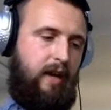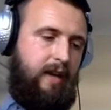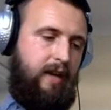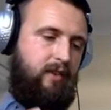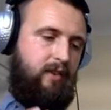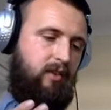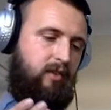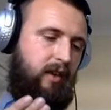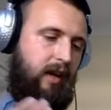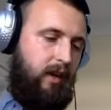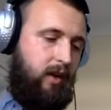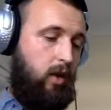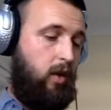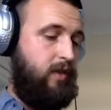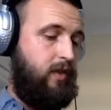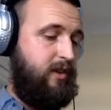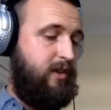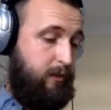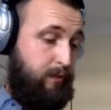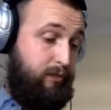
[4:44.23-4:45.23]
And as I say, I got
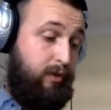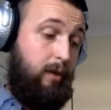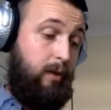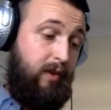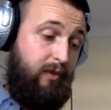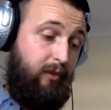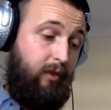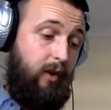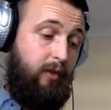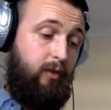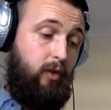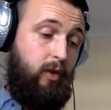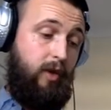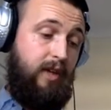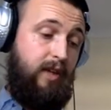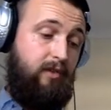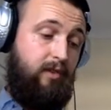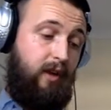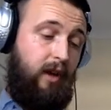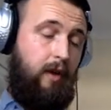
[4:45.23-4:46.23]
this probably three or four
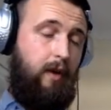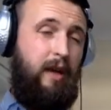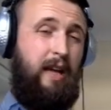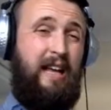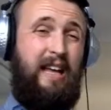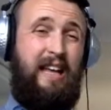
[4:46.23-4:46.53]
years ago,